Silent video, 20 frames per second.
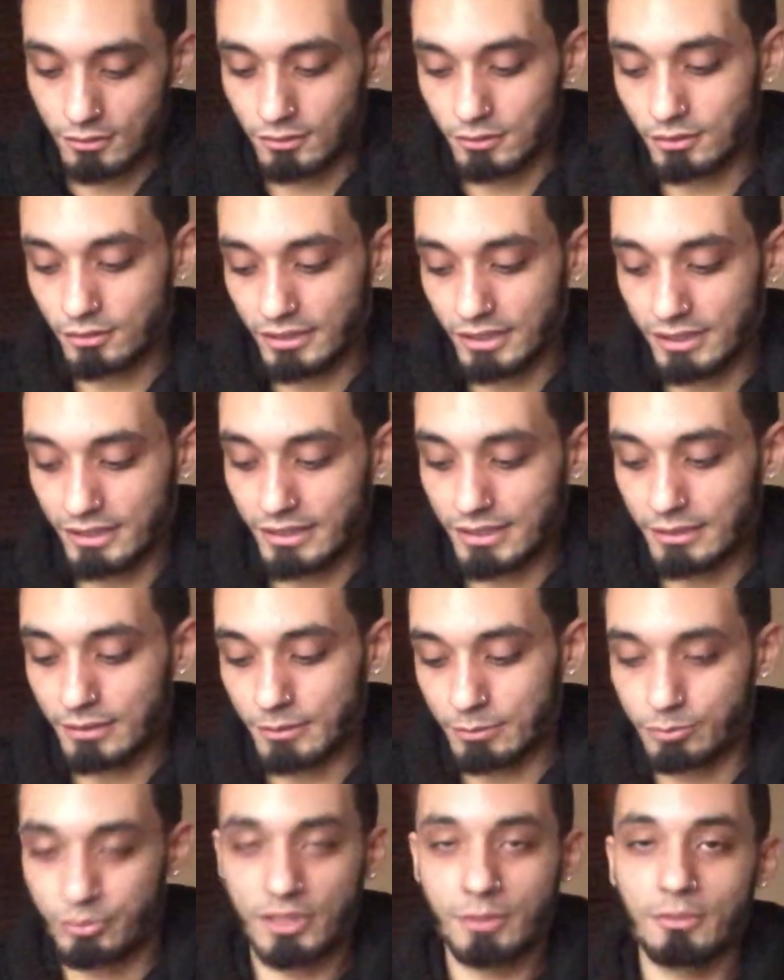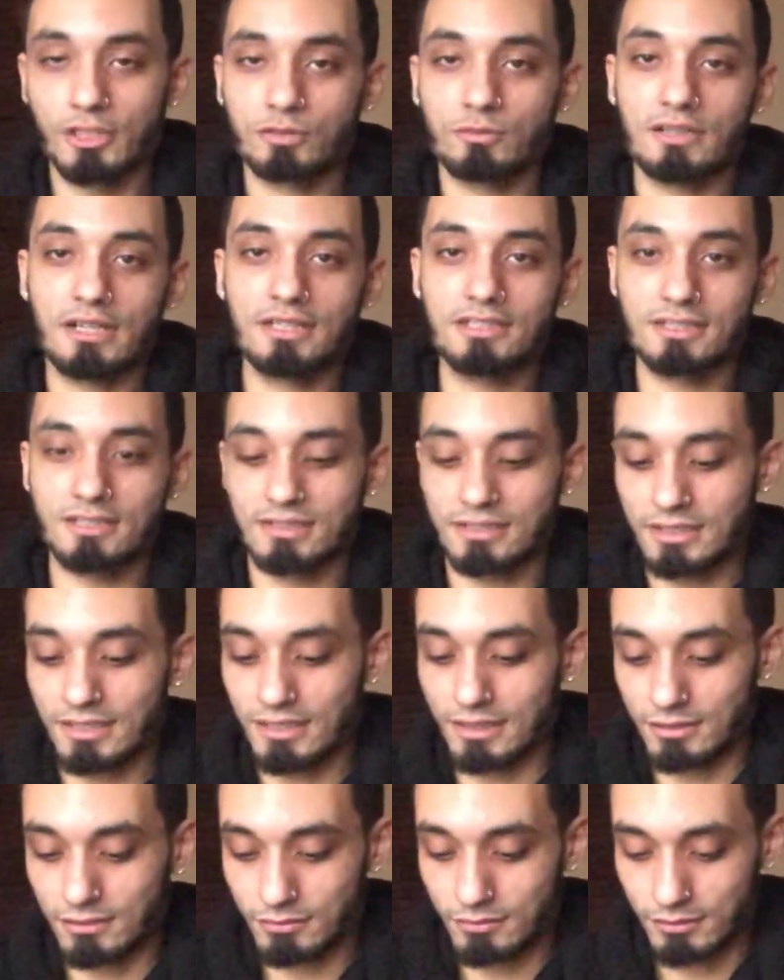okay yeah pretty much what i just
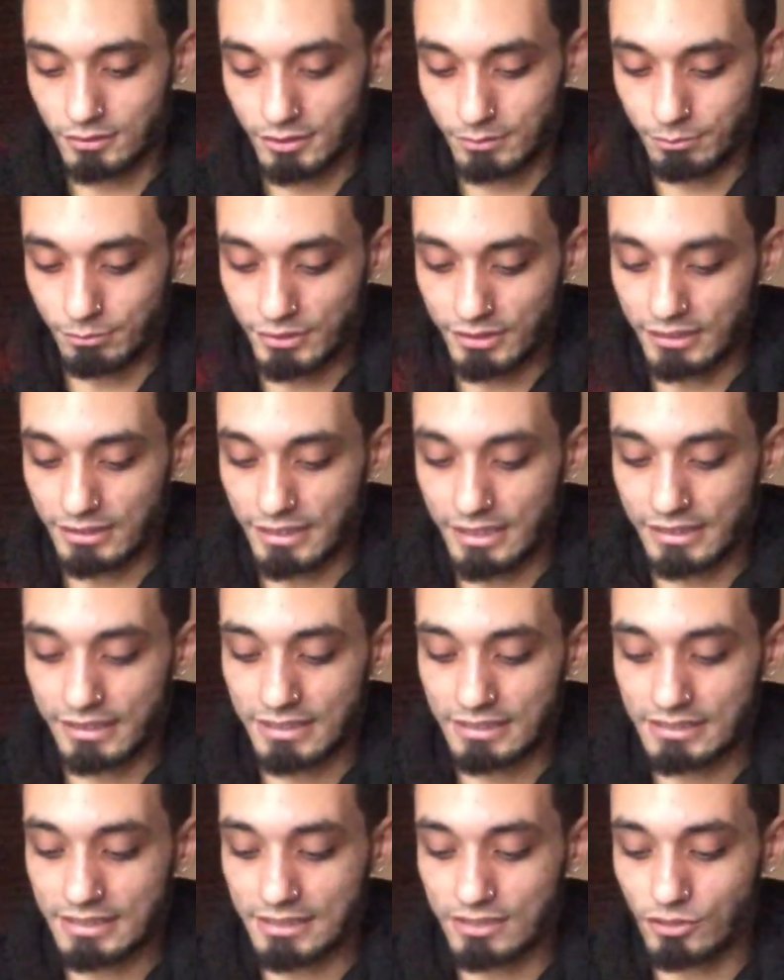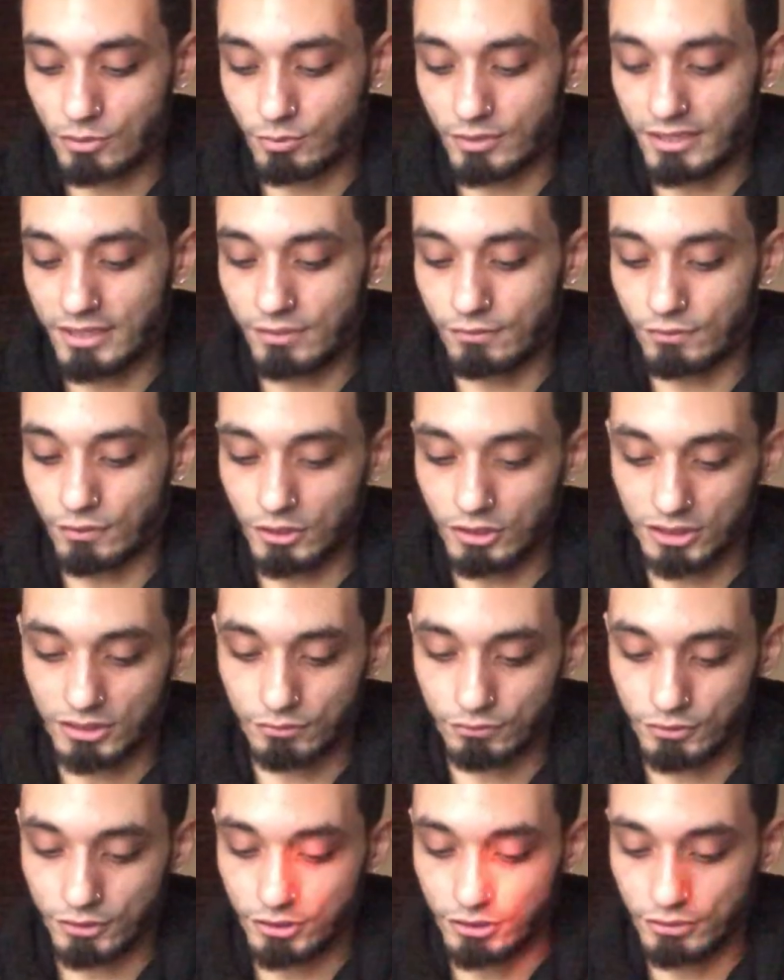said but i guess that's the written version
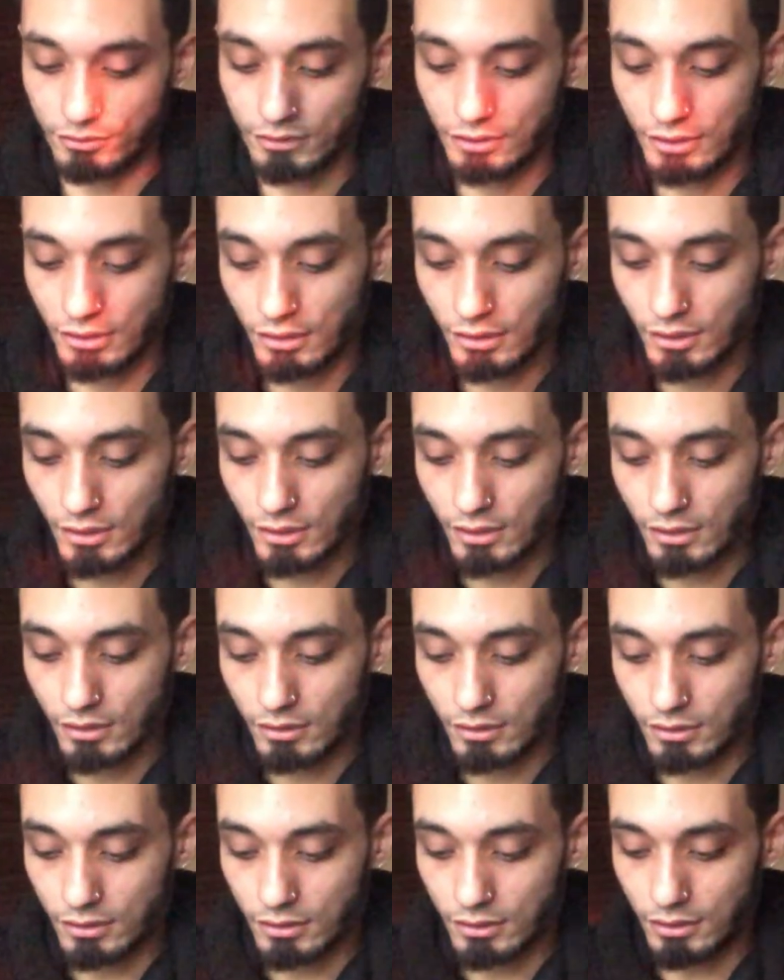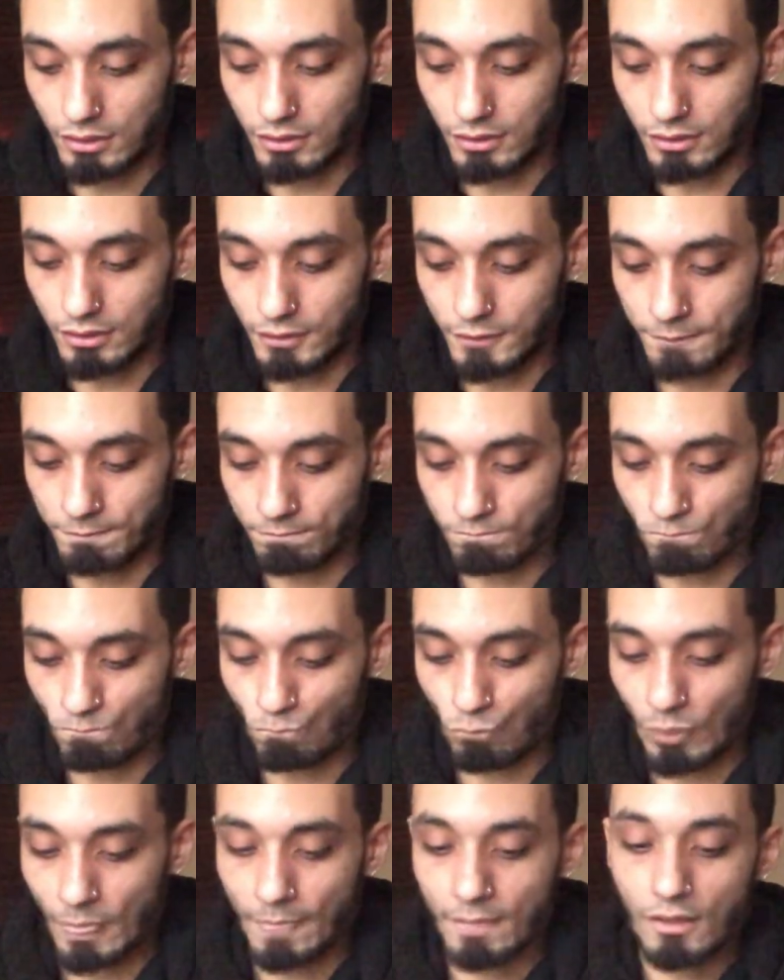for you um
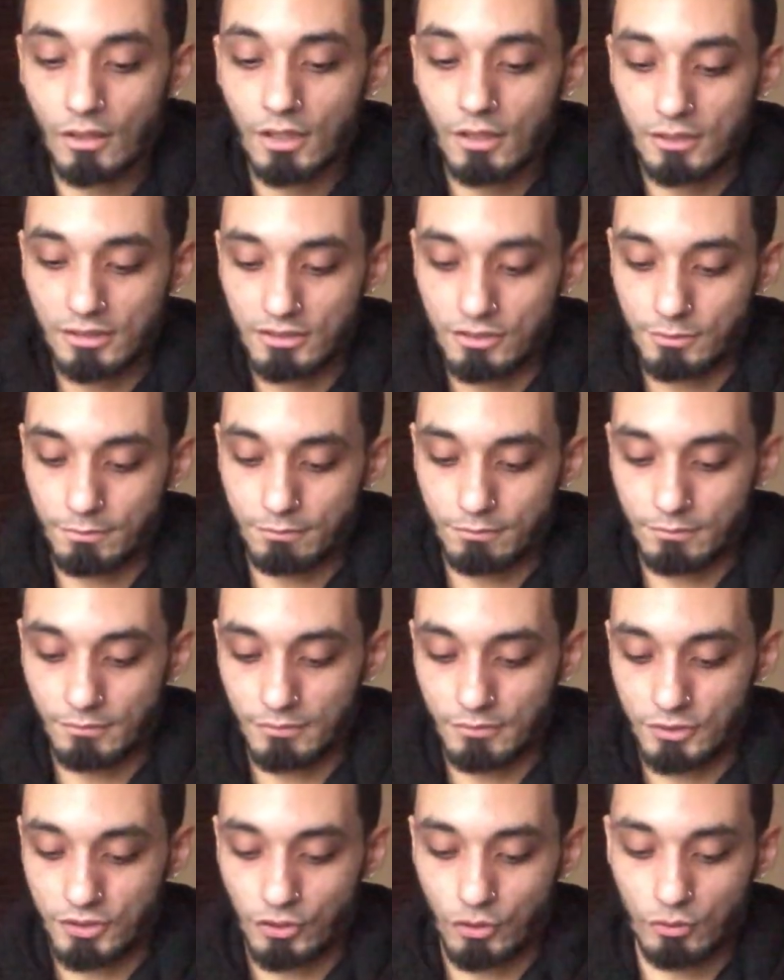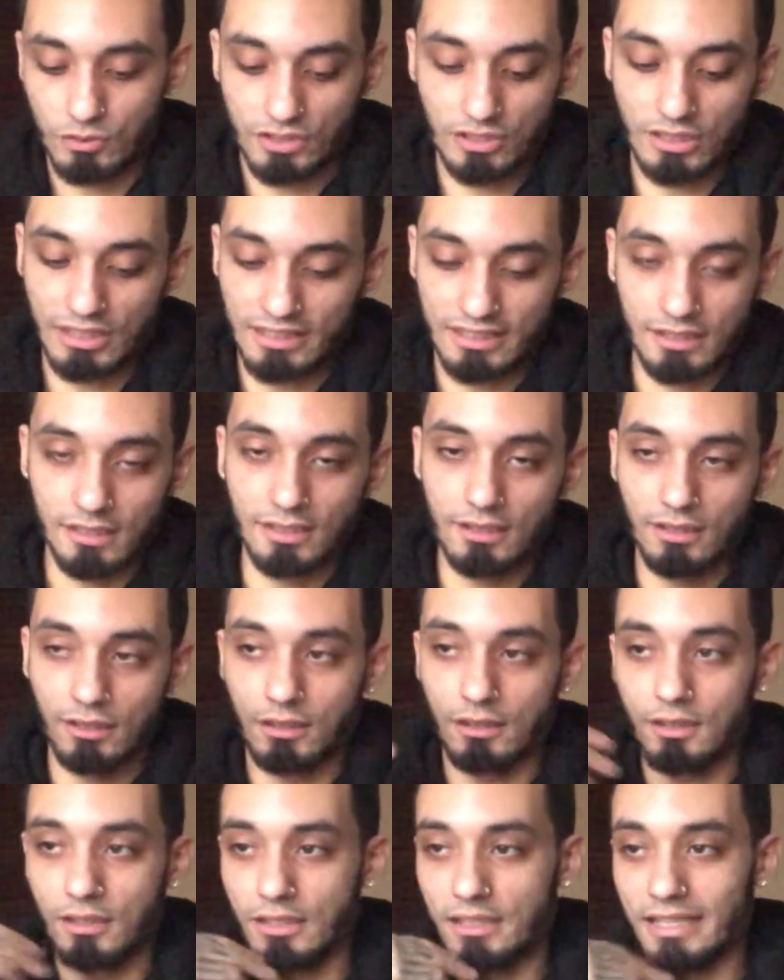so to uh,
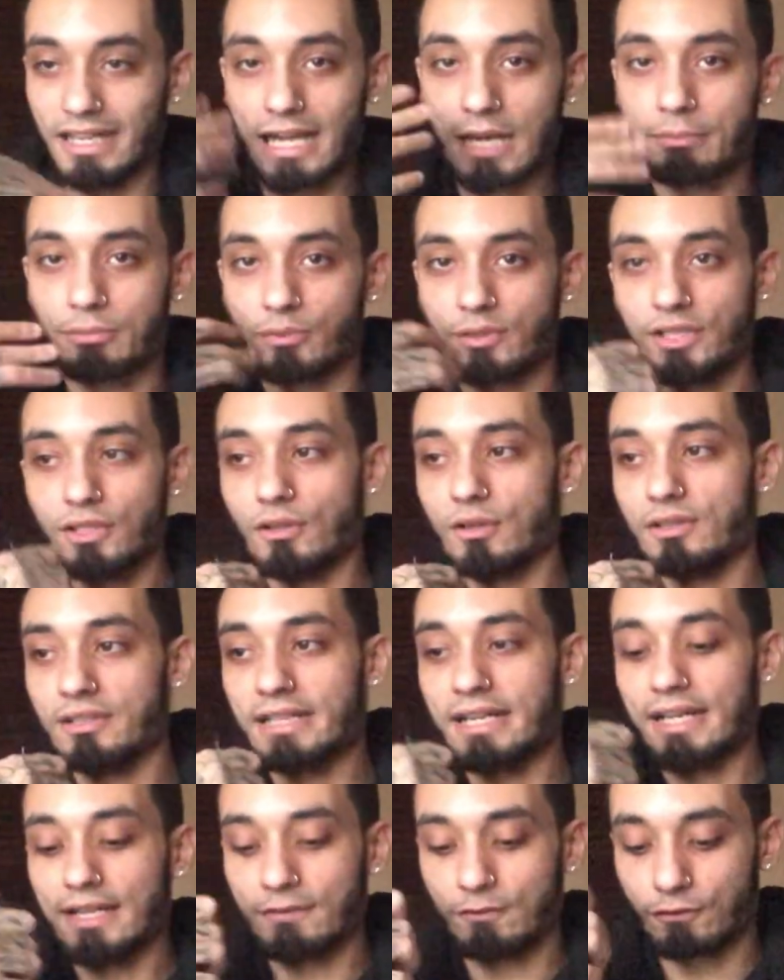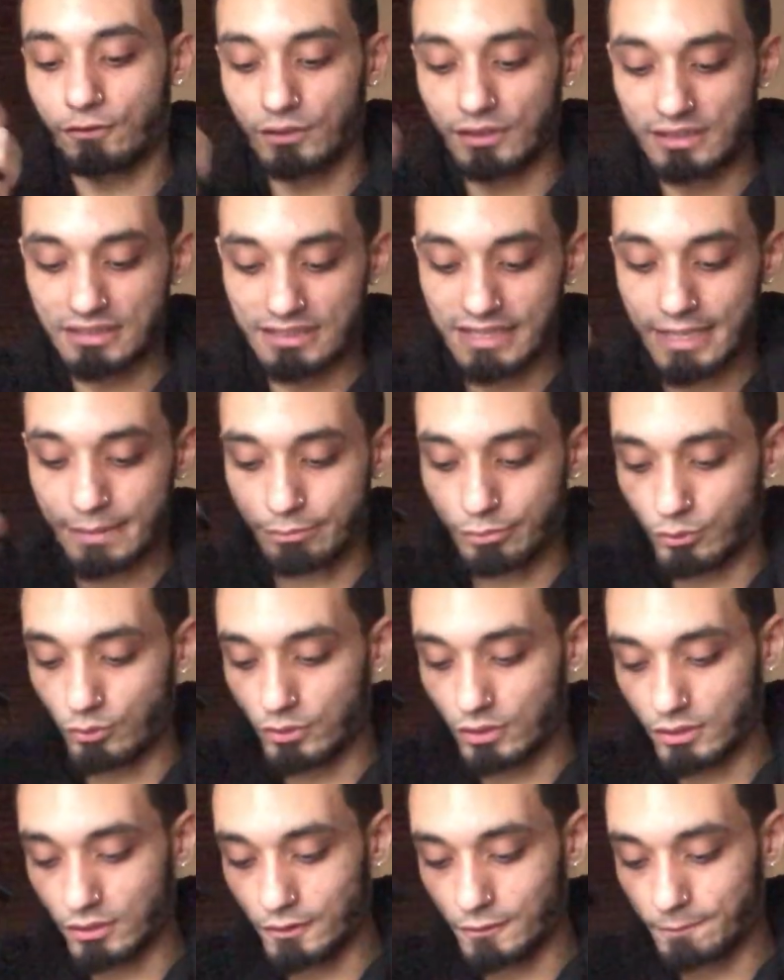uh, elaborate on that, for
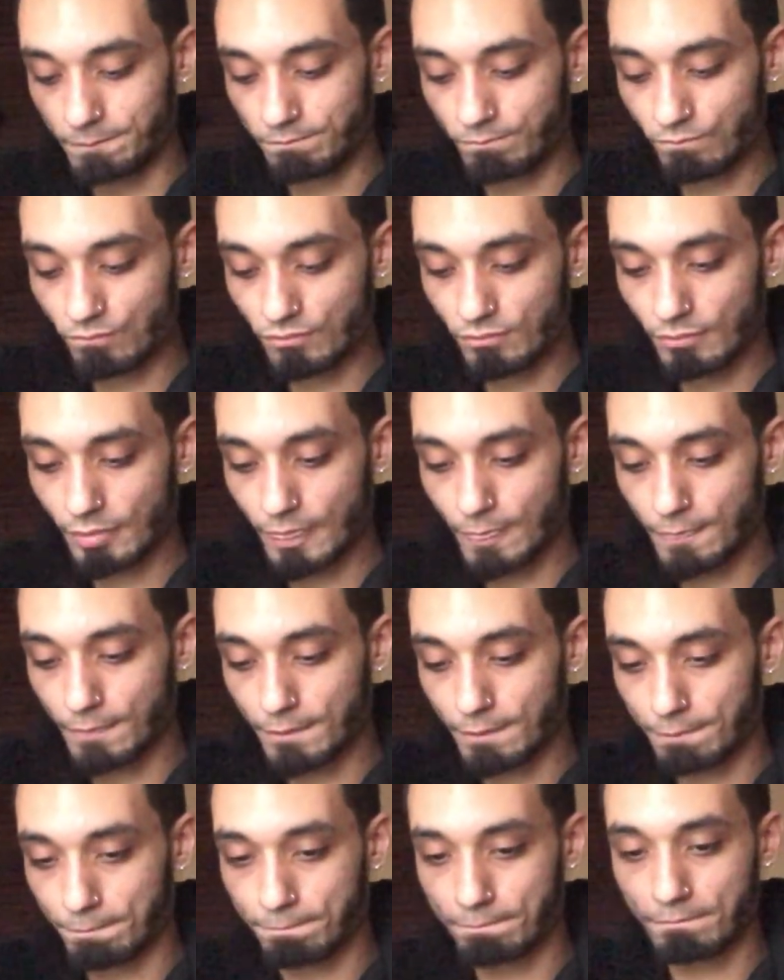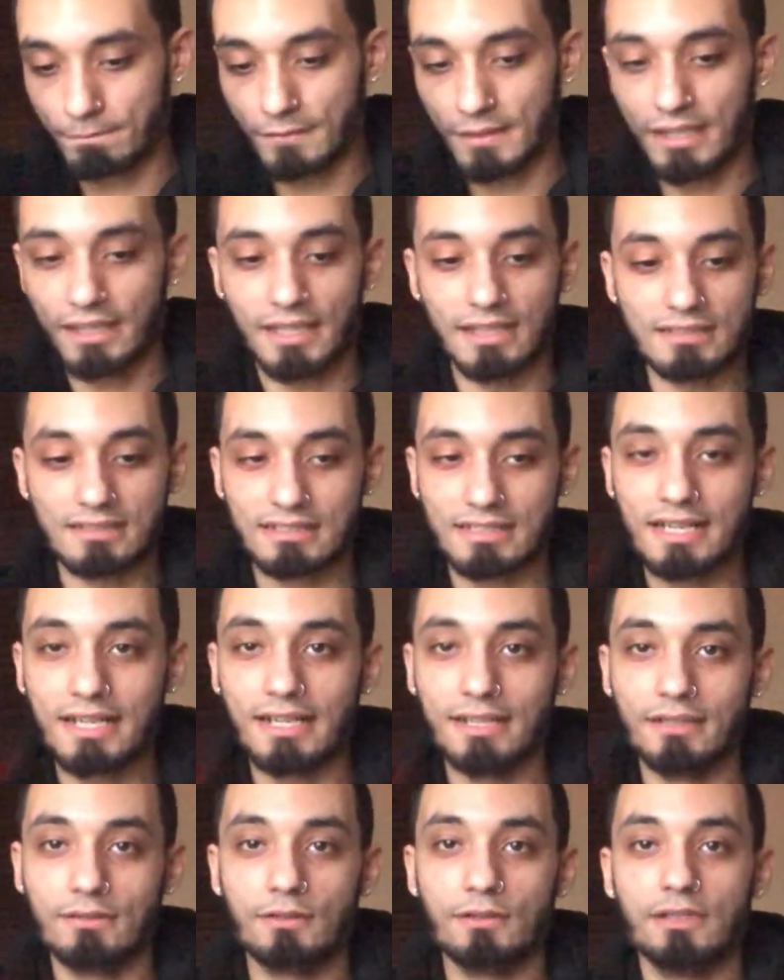example, um, like I
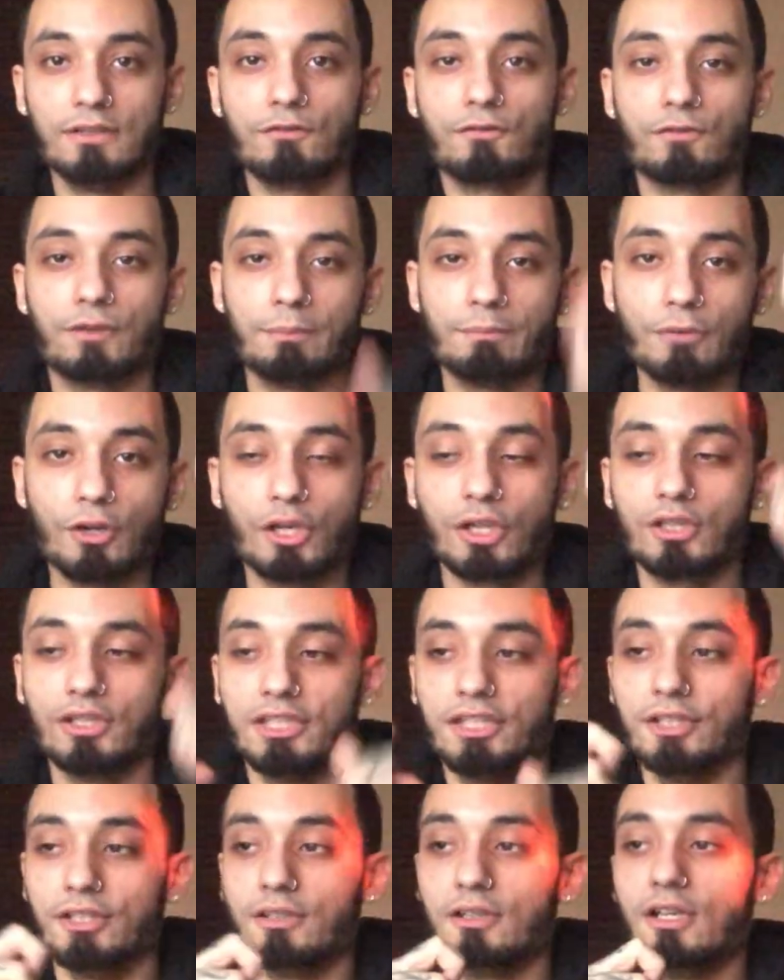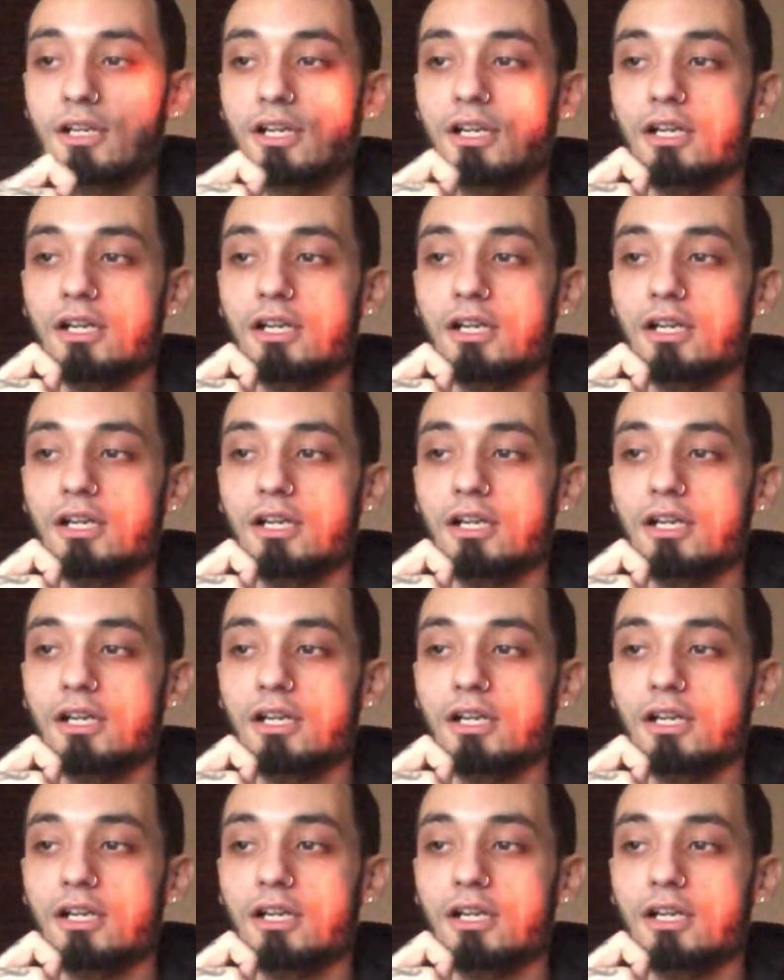said earlier,